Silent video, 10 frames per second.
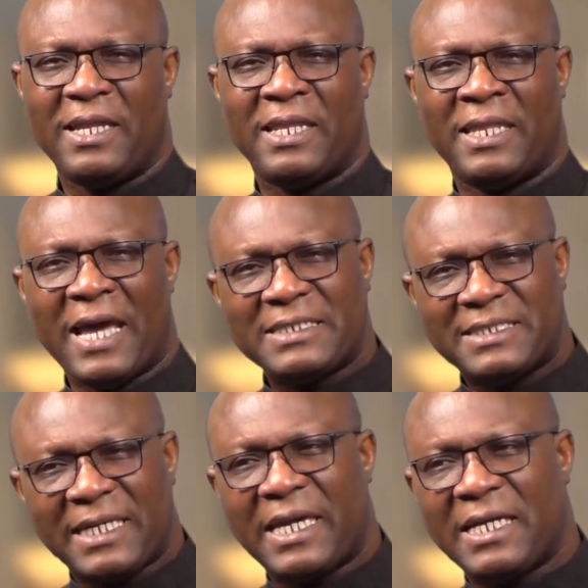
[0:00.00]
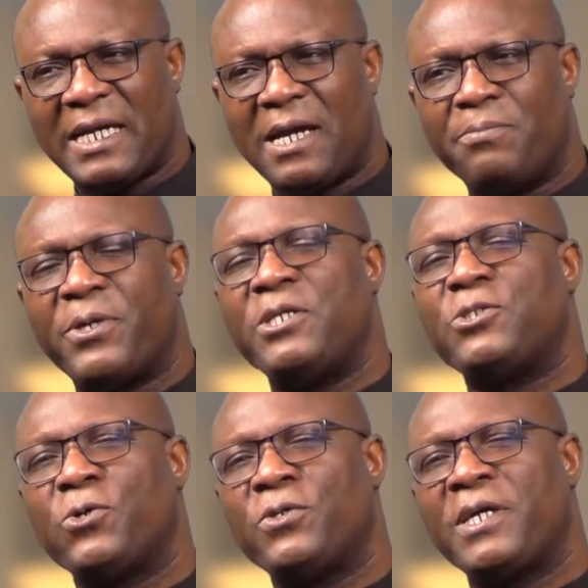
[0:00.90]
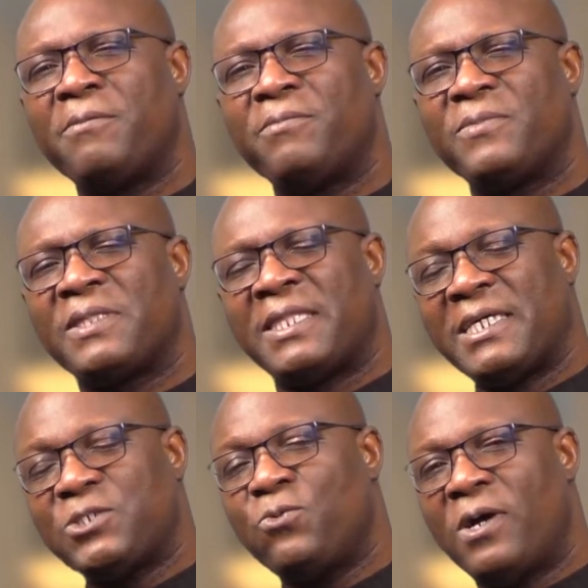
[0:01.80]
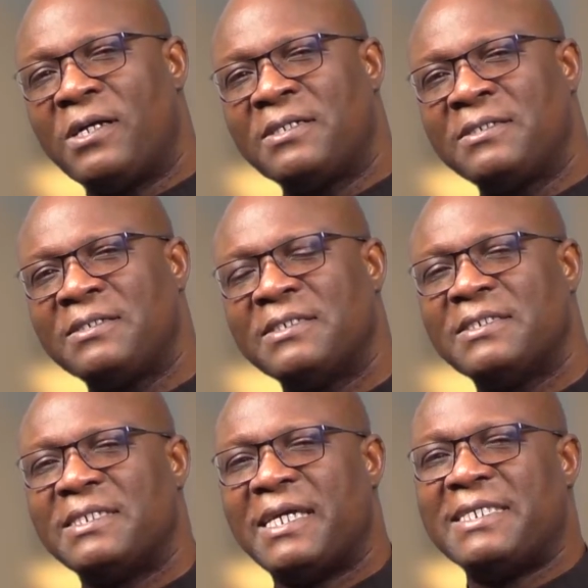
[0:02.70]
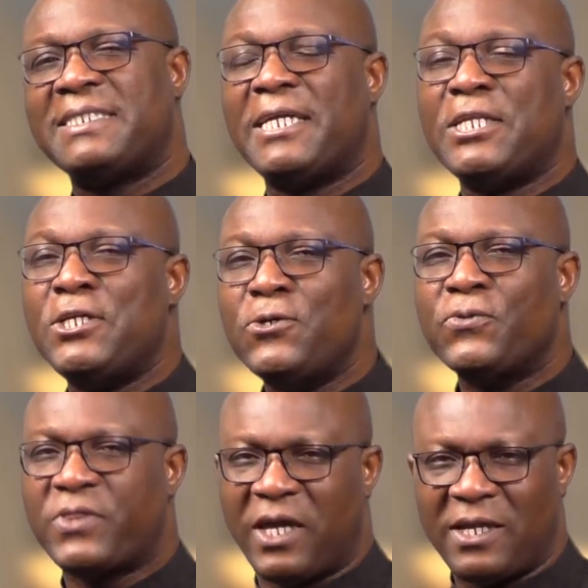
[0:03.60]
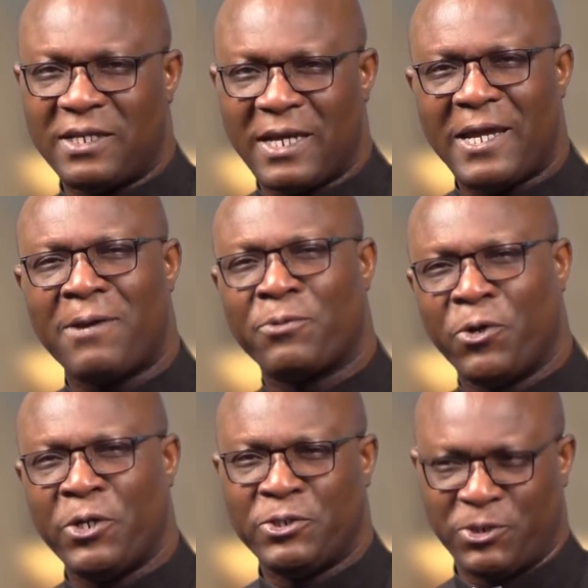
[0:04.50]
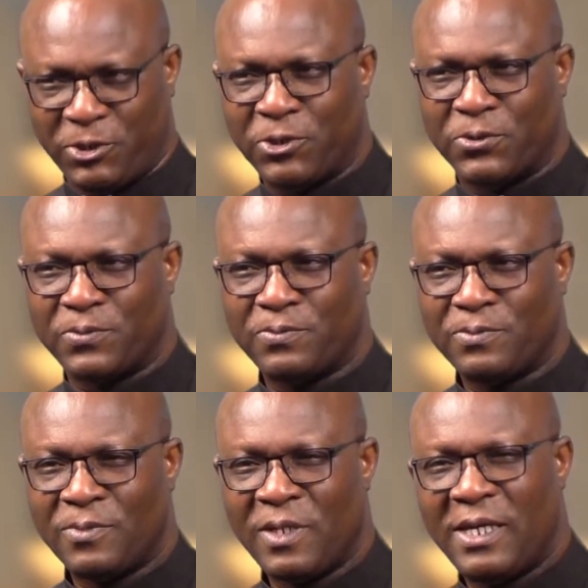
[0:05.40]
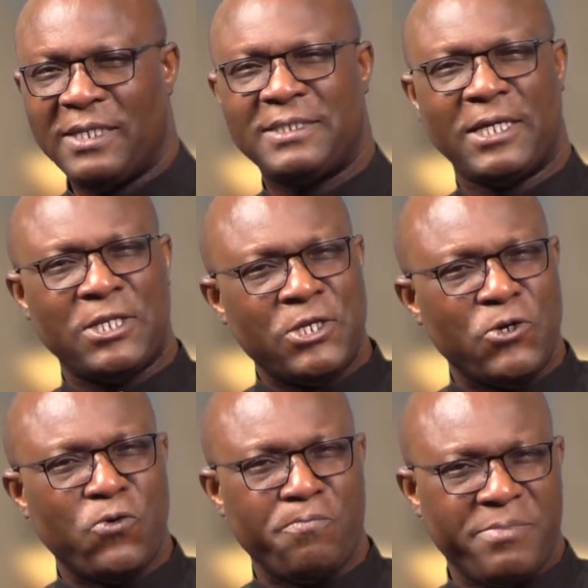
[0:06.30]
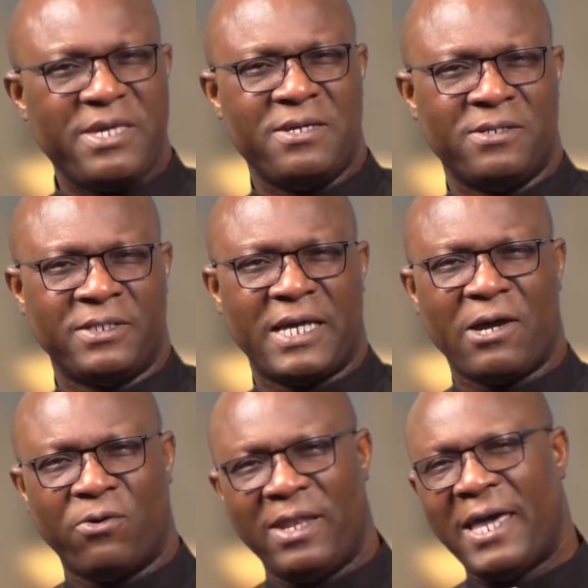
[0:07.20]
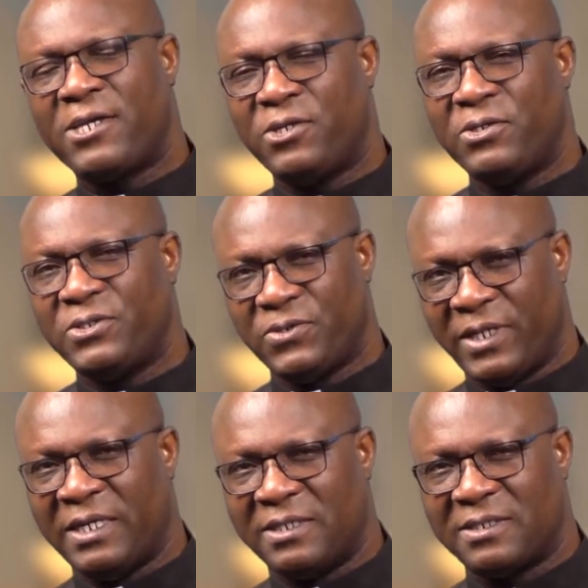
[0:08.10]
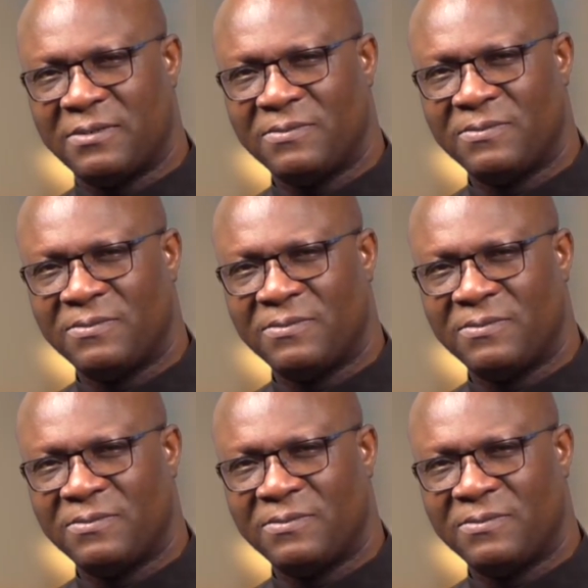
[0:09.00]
And that second cup, he told them, this one is the new thing that I'm going to do. It's the new meal that I would like you to eat.